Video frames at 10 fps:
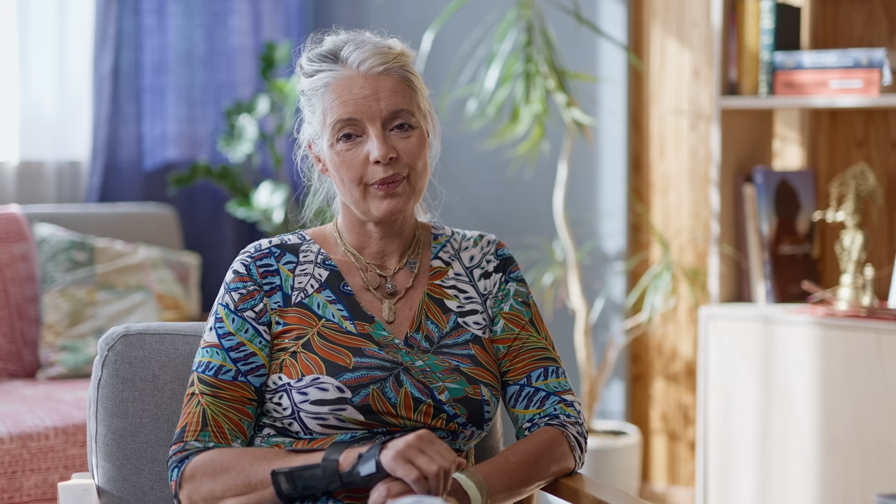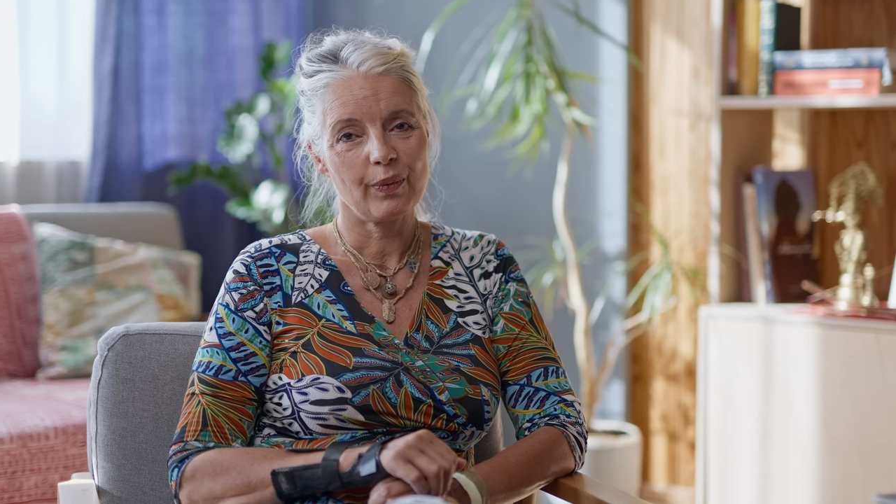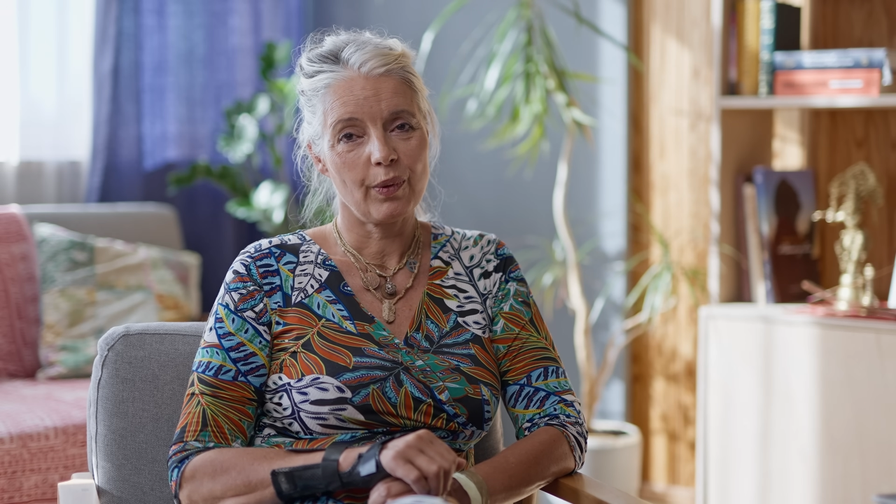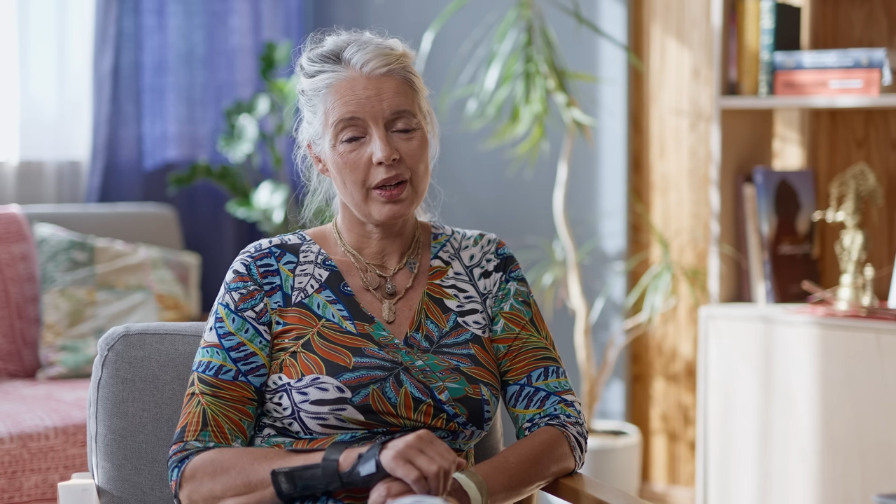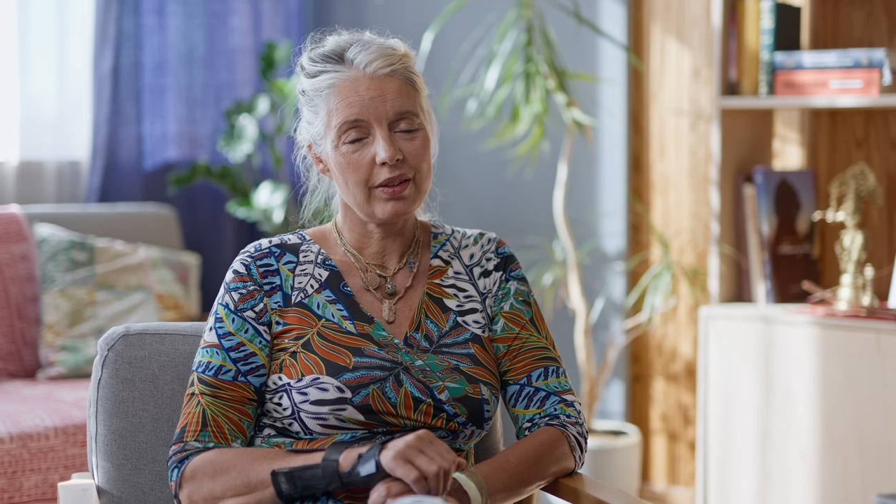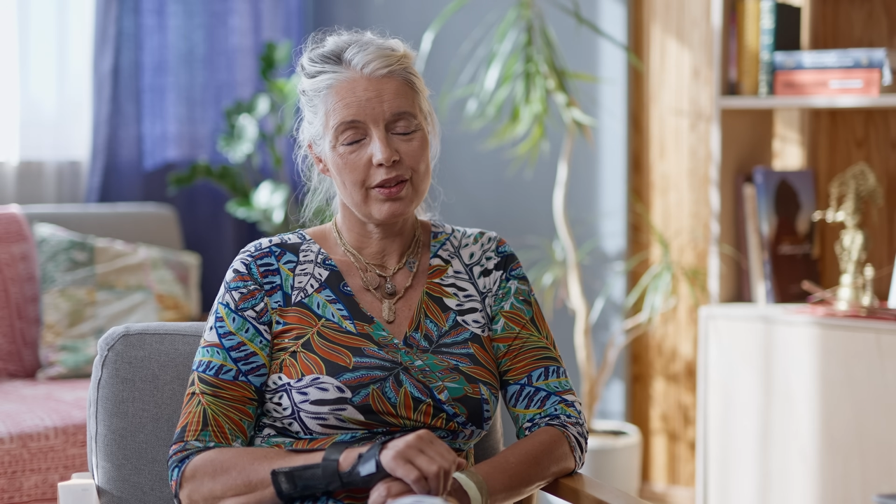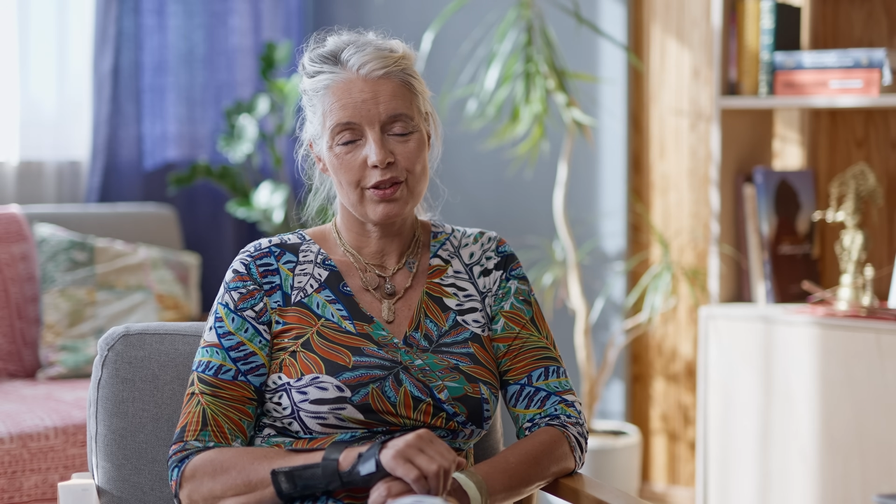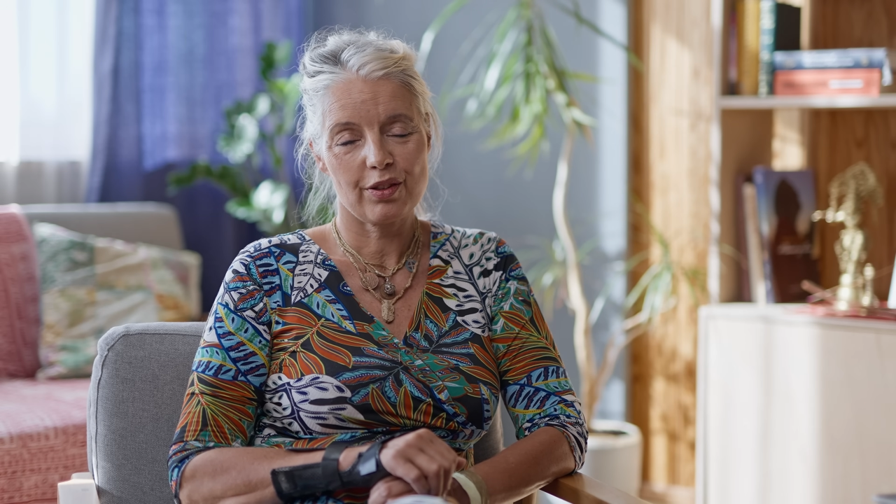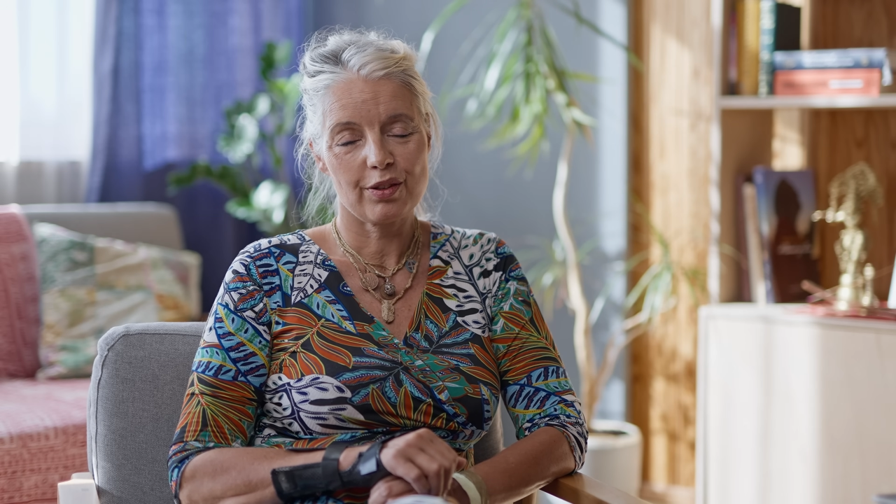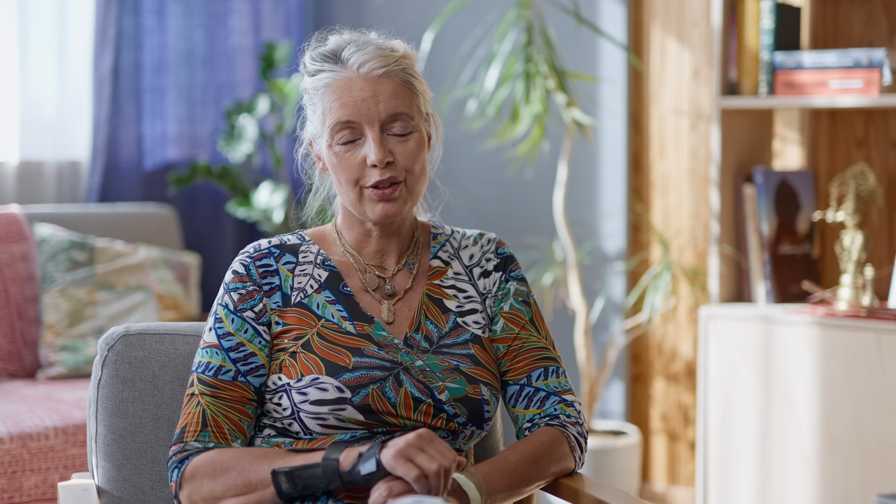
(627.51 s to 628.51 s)

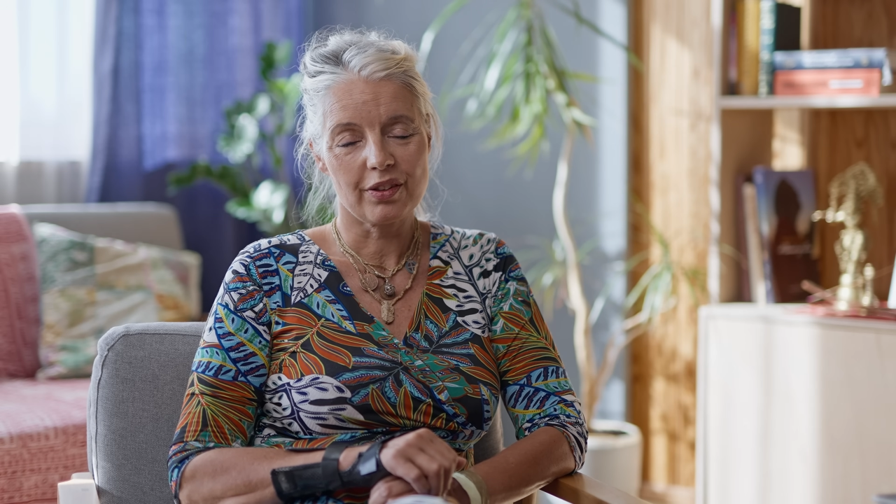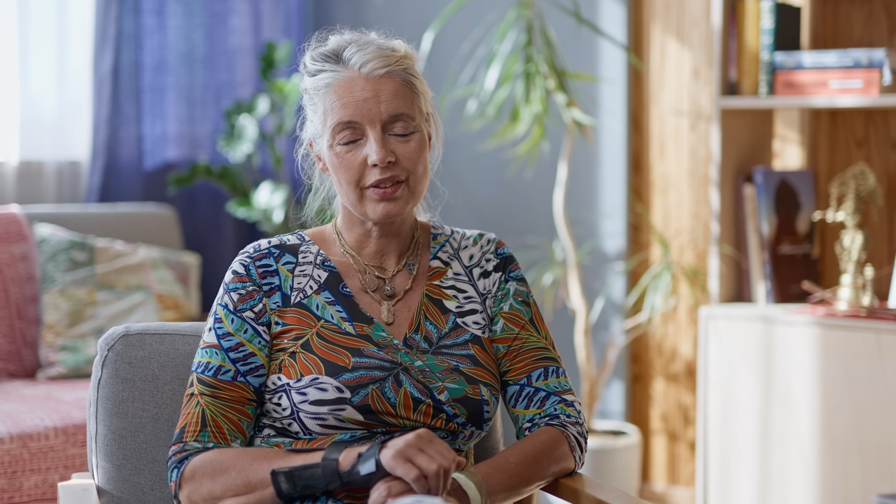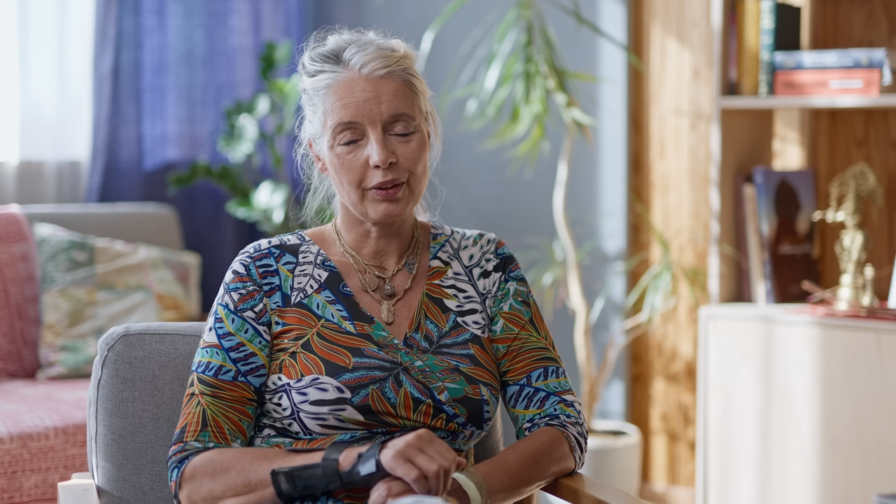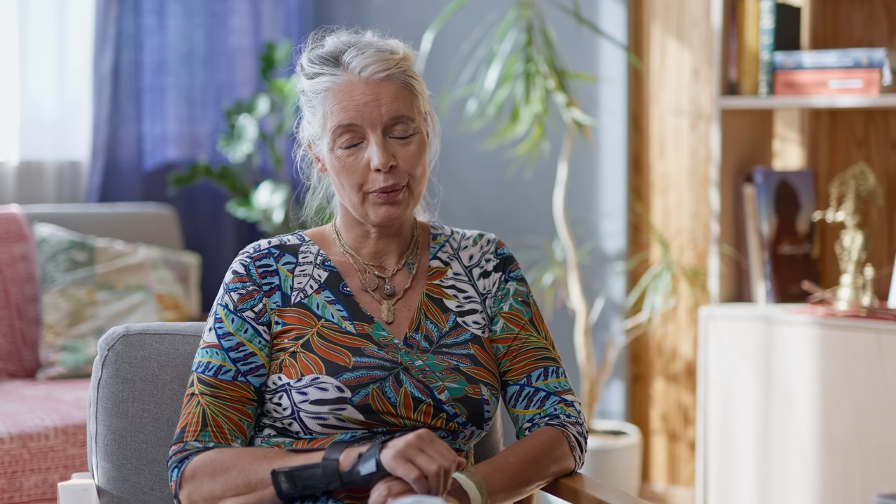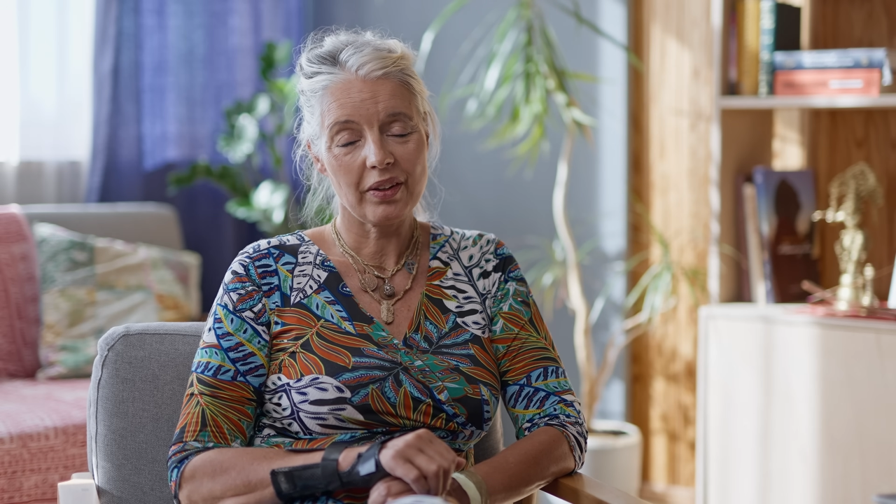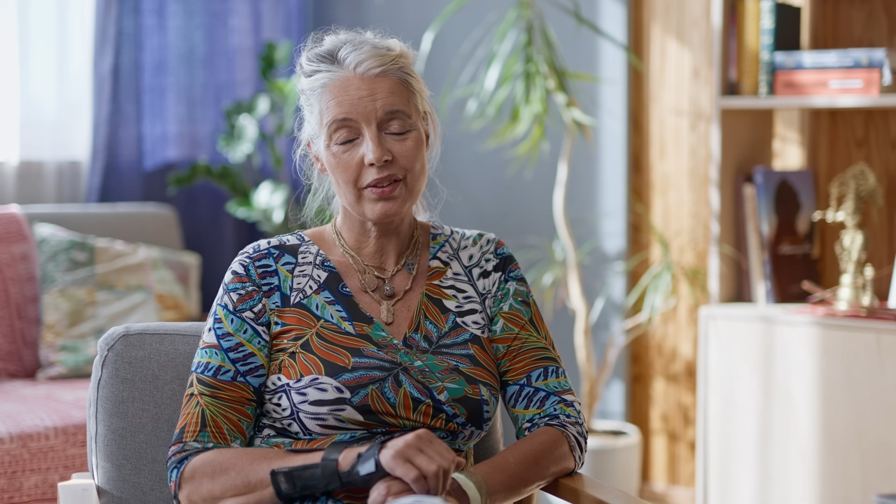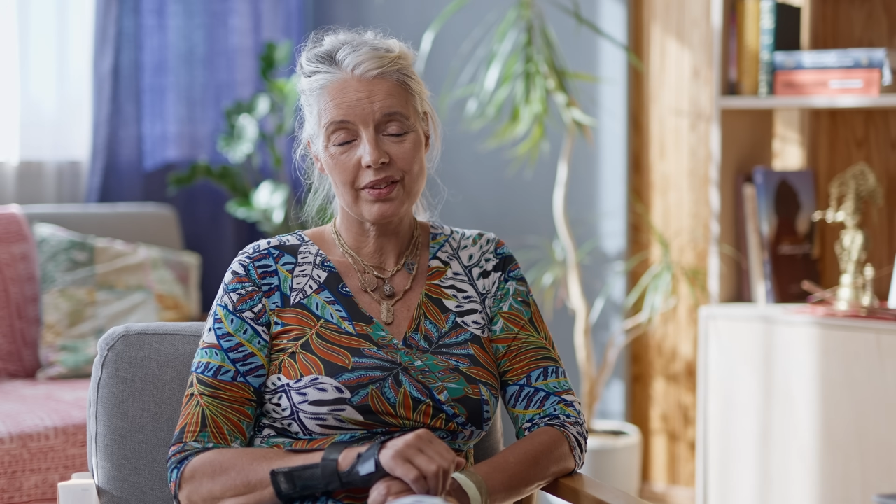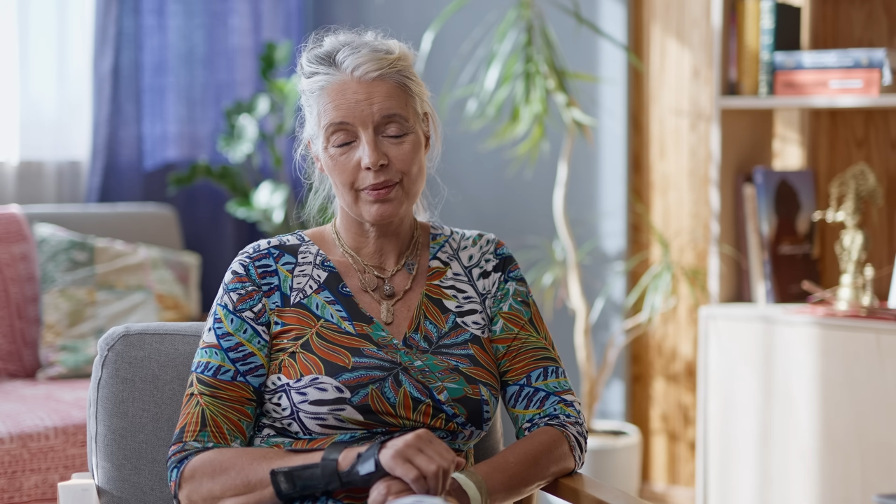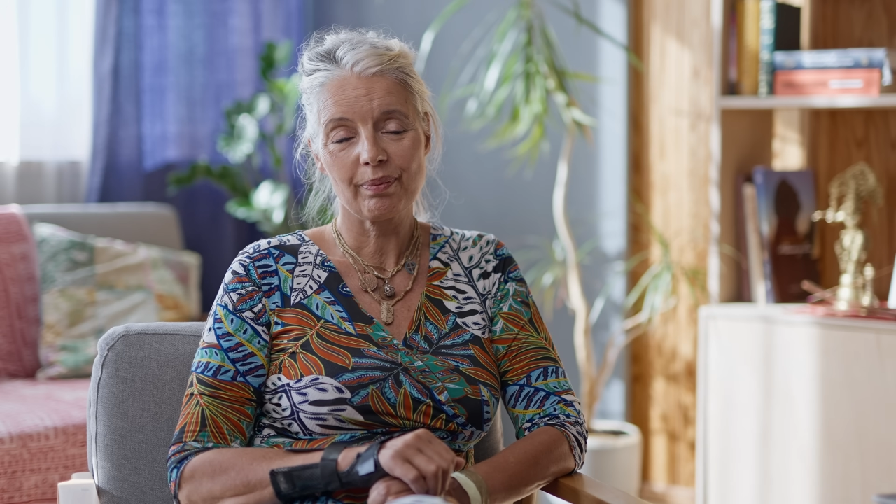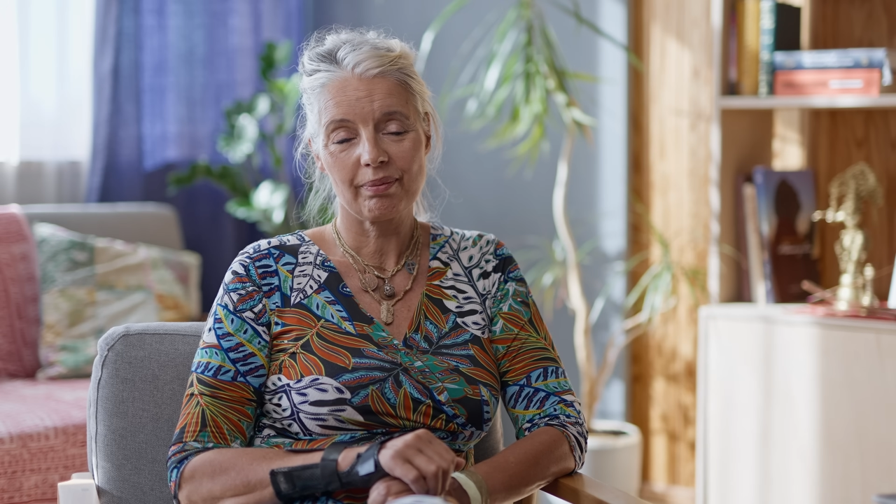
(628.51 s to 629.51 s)
it's just a grace